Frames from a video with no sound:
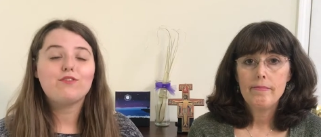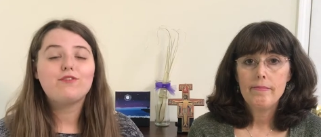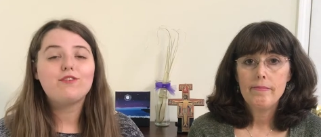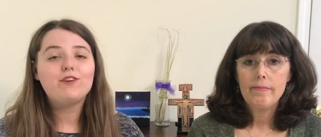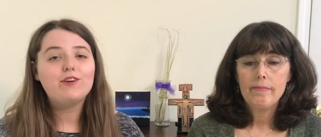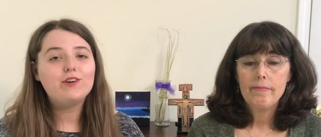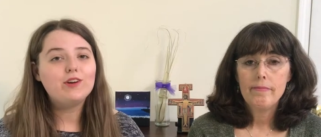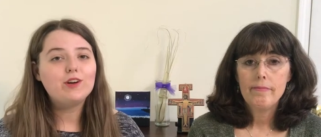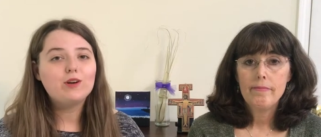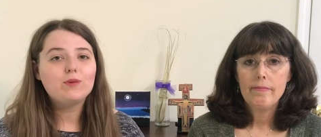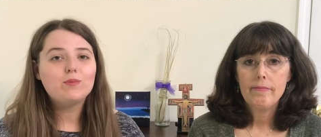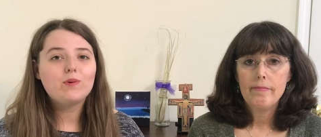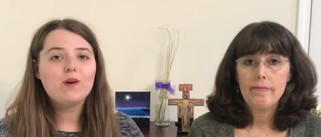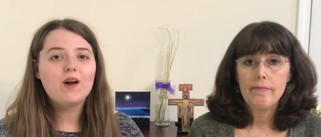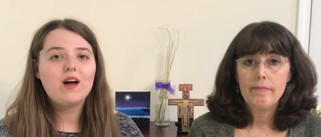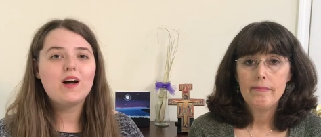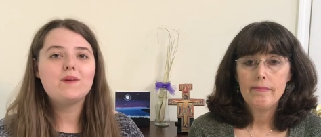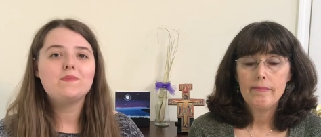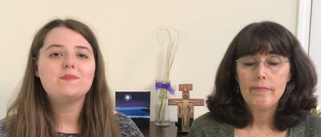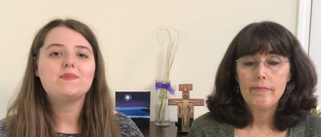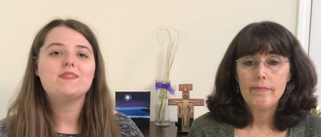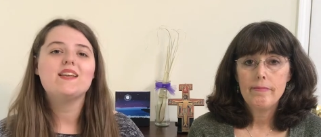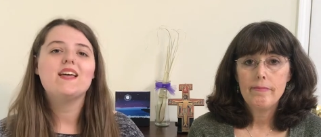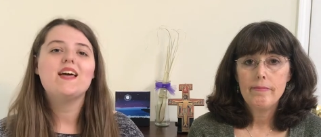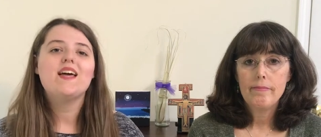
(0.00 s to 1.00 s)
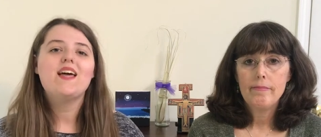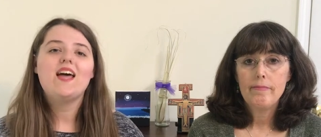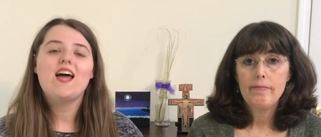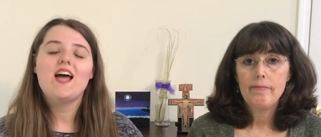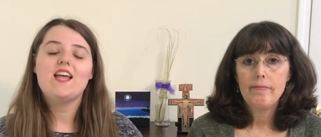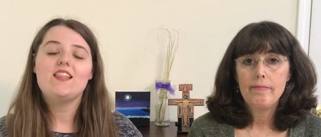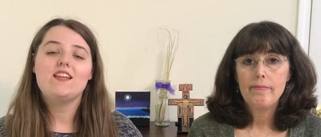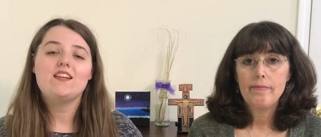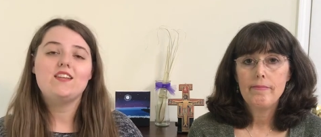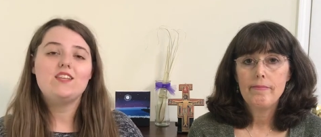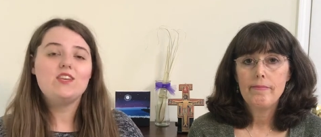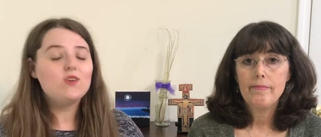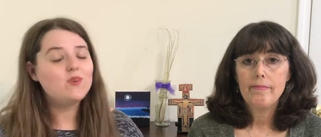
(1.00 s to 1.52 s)
Speaker 1: photo prompt,
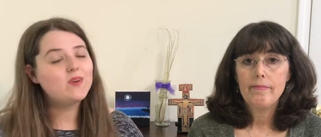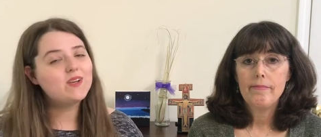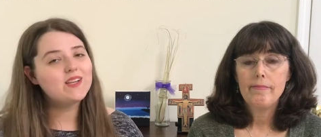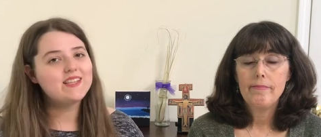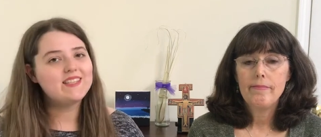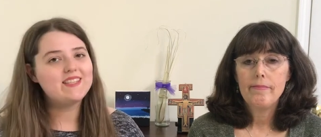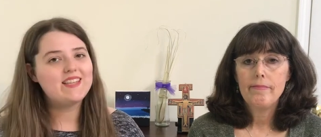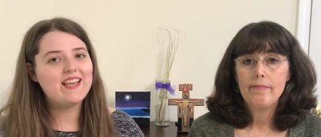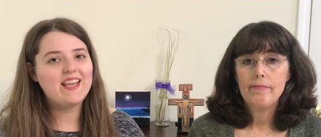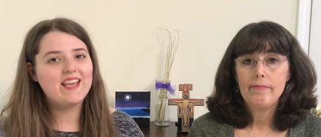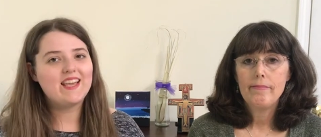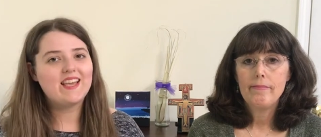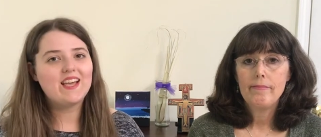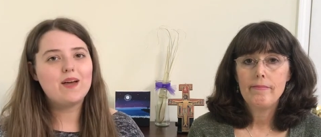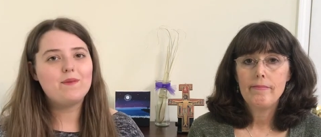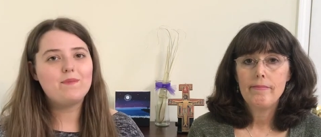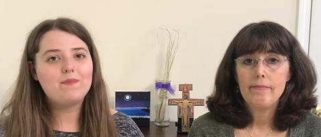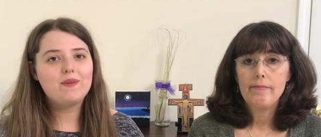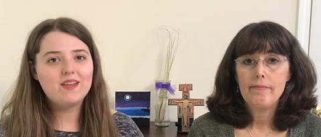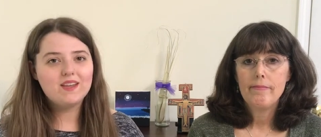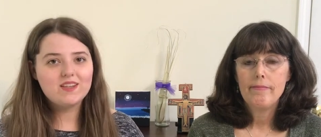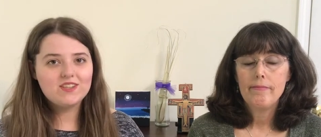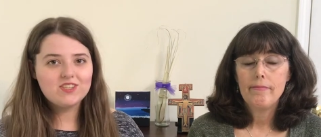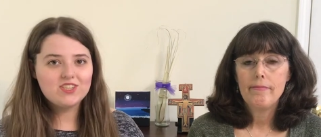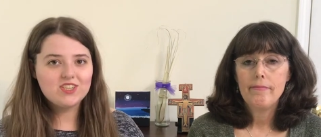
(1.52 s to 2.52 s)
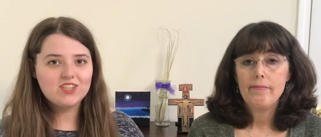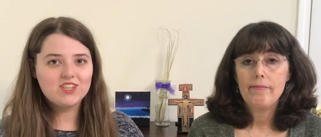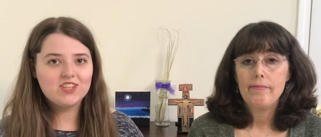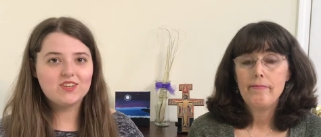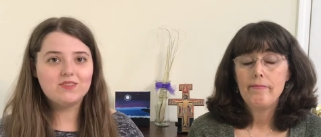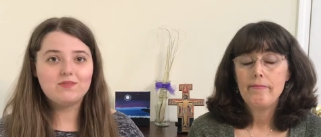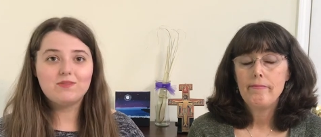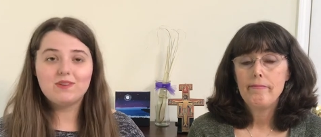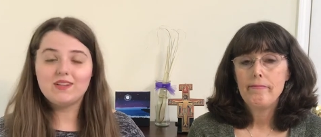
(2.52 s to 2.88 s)
and then you can take a picture